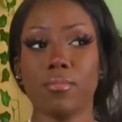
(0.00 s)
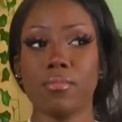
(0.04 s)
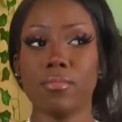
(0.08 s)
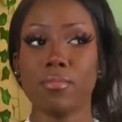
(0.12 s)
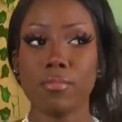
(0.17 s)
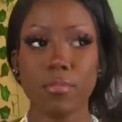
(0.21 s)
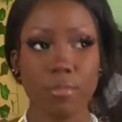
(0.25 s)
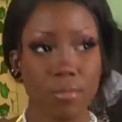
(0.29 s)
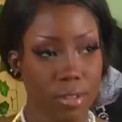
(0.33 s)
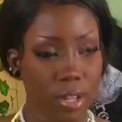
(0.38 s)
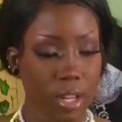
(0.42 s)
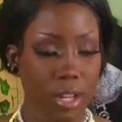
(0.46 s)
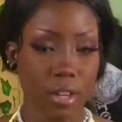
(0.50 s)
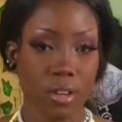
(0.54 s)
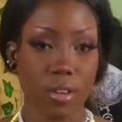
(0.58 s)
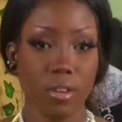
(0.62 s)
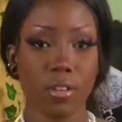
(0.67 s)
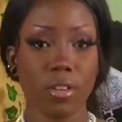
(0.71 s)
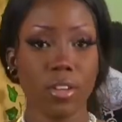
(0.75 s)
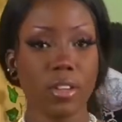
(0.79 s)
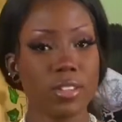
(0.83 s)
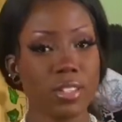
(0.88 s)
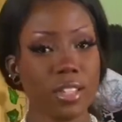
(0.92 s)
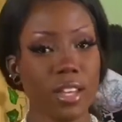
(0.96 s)
You know, you
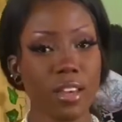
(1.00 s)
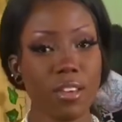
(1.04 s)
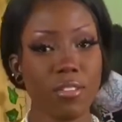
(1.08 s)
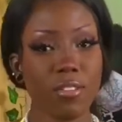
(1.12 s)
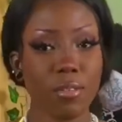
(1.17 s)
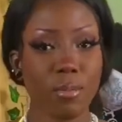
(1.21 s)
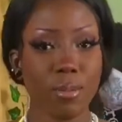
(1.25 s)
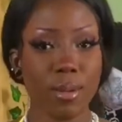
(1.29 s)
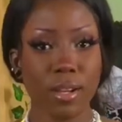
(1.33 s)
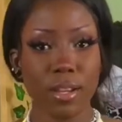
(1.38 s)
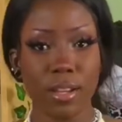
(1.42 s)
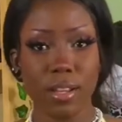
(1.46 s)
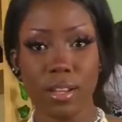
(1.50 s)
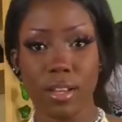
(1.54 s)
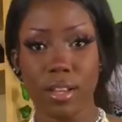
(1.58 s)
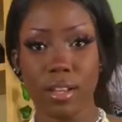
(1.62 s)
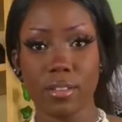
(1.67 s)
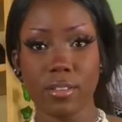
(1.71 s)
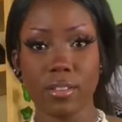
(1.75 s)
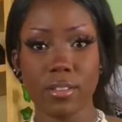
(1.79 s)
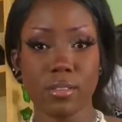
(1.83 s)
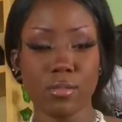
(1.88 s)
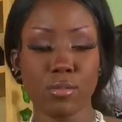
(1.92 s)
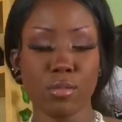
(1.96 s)
see everybody else's
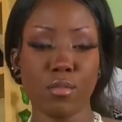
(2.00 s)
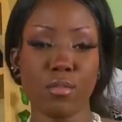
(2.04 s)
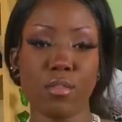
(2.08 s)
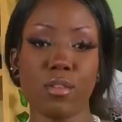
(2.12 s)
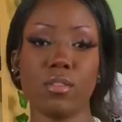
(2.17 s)
reviews,